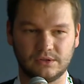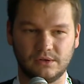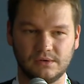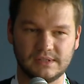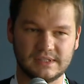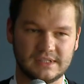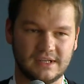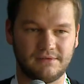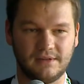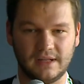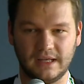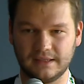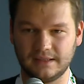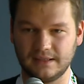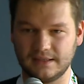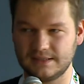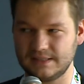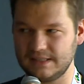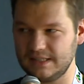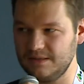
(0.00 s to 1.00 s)
all stuff like
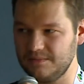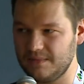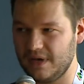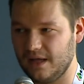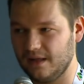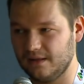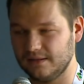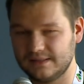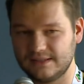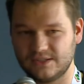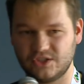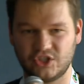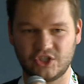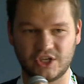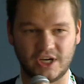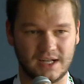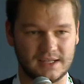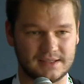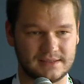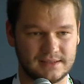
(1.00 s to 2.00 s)
this, emails,
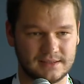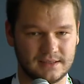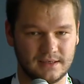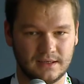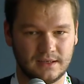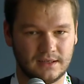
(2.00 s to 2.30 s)
chats.